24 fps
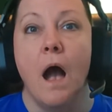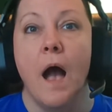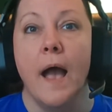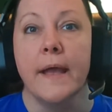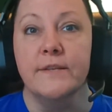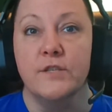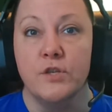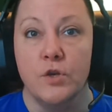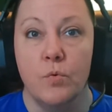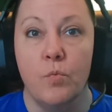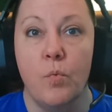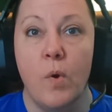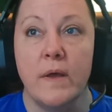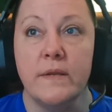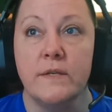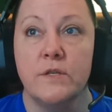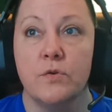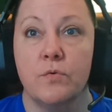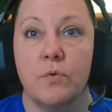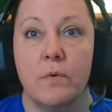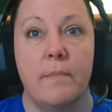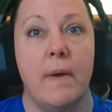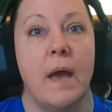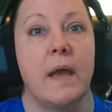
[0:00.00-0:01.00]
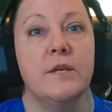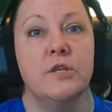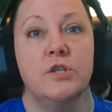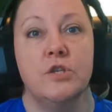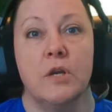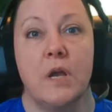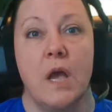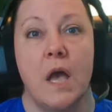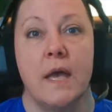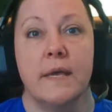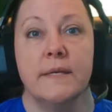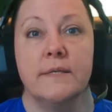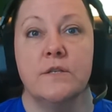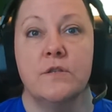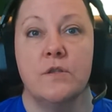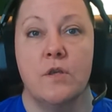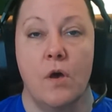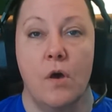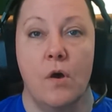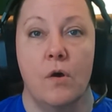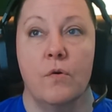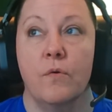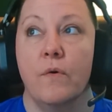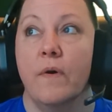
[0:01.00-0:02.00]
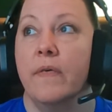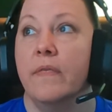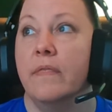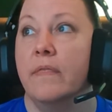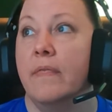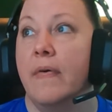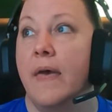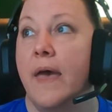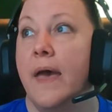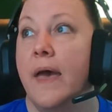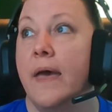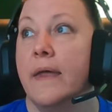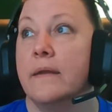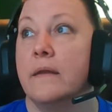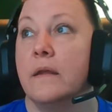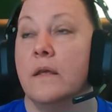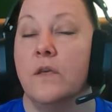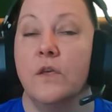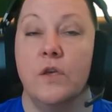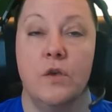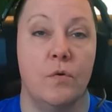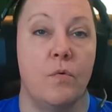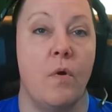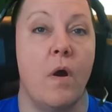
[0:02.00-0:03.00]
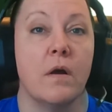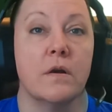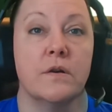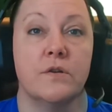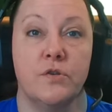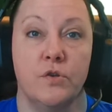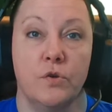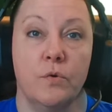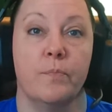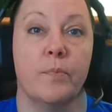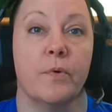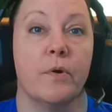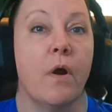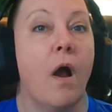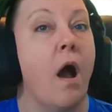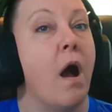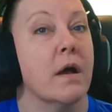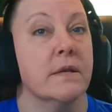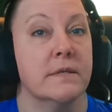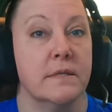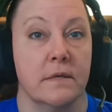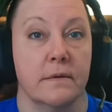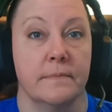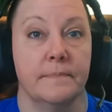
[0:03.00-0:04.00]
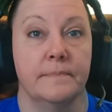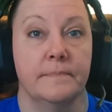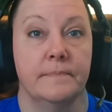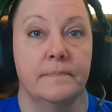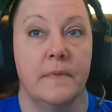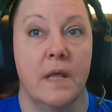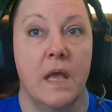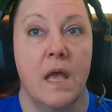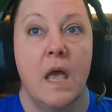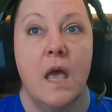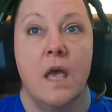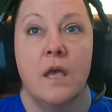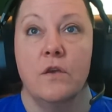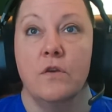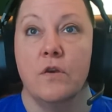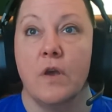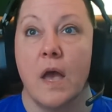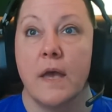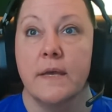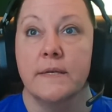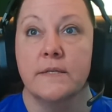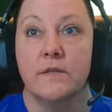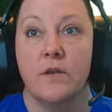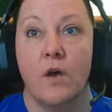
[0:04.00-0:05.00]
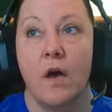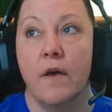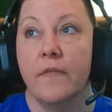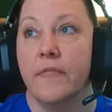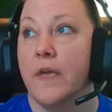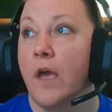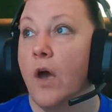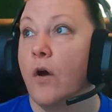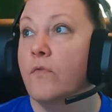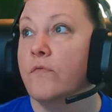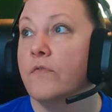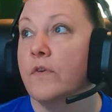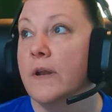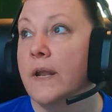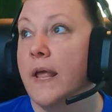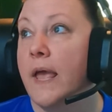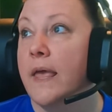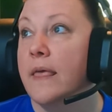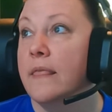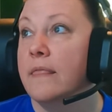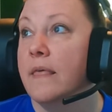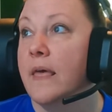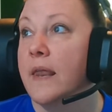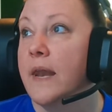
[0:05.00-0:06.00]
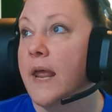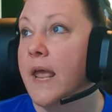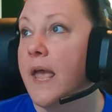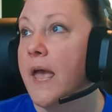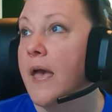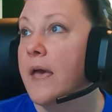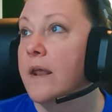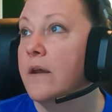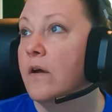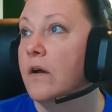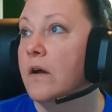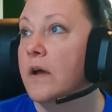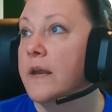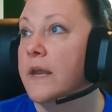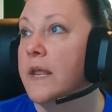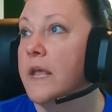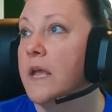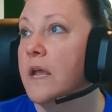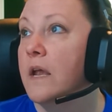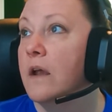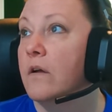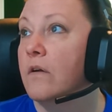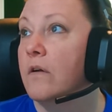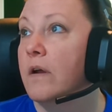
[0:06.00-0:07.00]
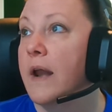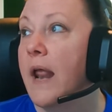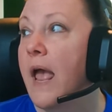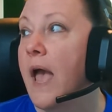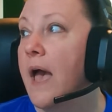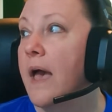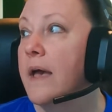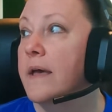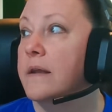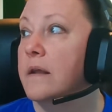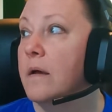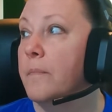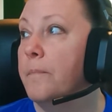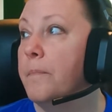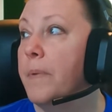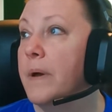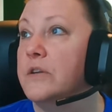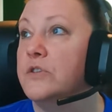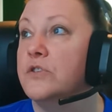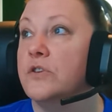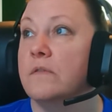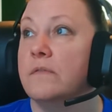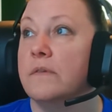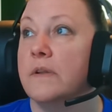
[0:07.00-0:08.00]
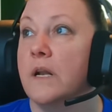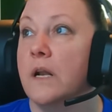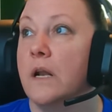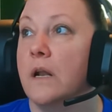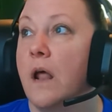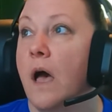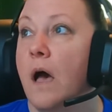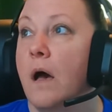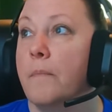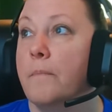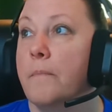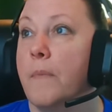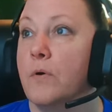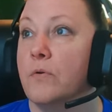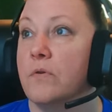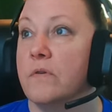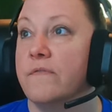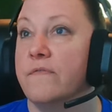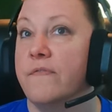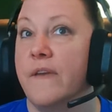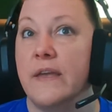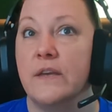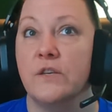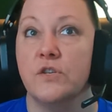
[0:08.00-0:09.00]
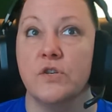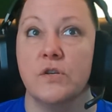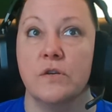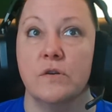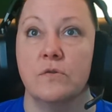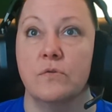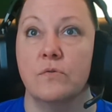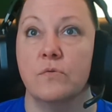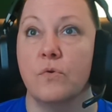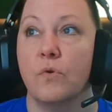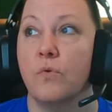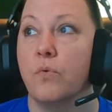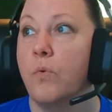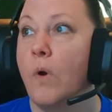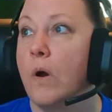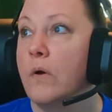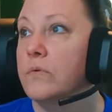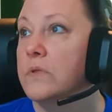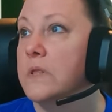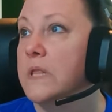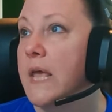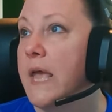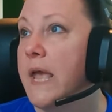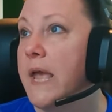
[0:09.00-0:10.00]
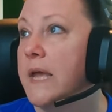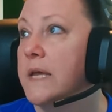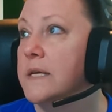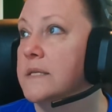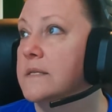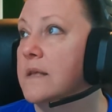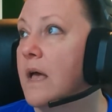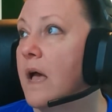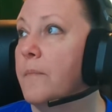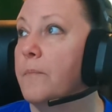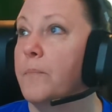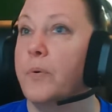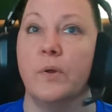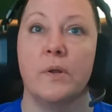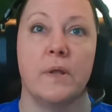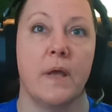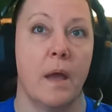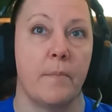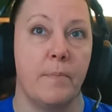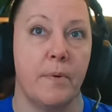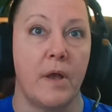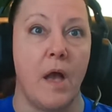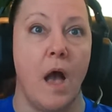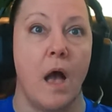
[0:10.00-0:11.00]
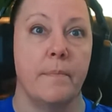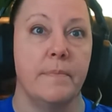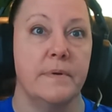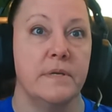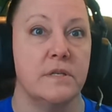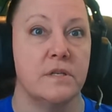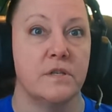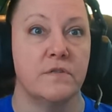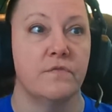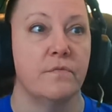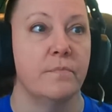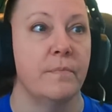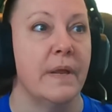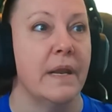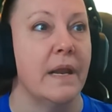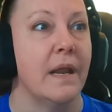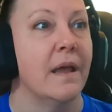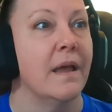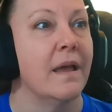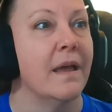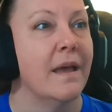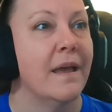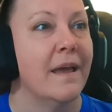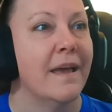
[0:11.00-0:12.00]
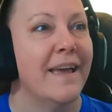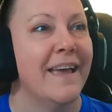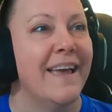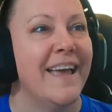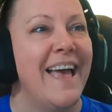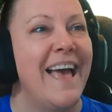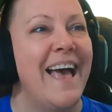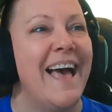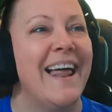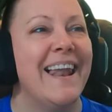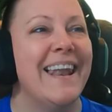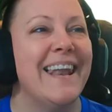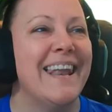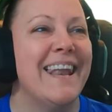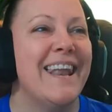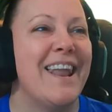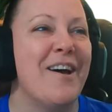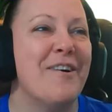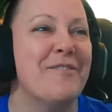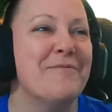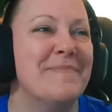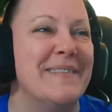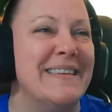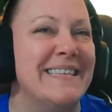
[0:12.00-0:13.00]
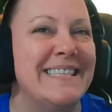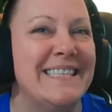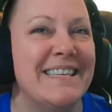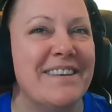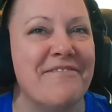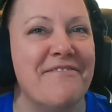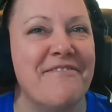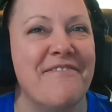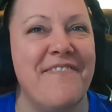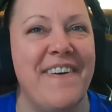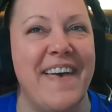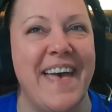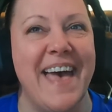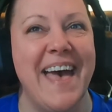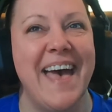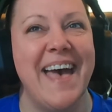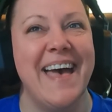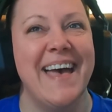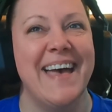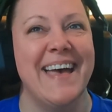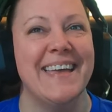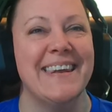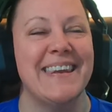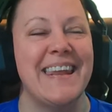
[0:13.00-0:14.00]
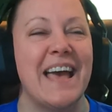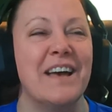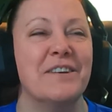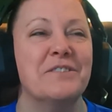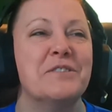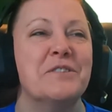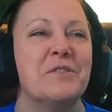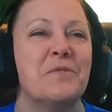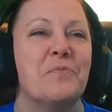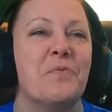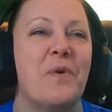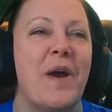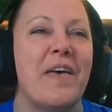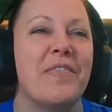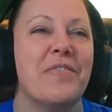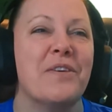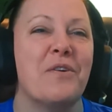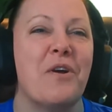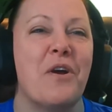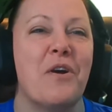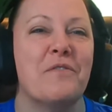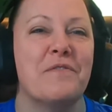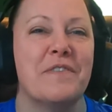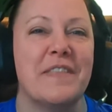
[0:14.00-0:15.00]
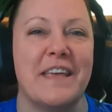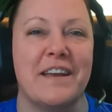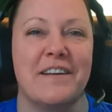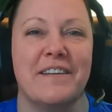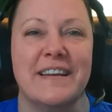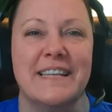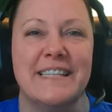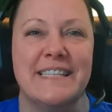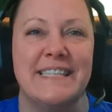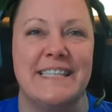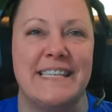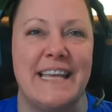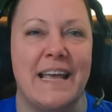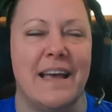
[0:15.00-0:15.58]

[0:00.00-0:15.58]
I do want to remind you guys, though, that you are super awesome. You guys saw the overlay that I had on here. It had a bunch of little motivational quote things. I'm pulling up a copy just for me. Hello, Miss Yvette. How's the weather over there in...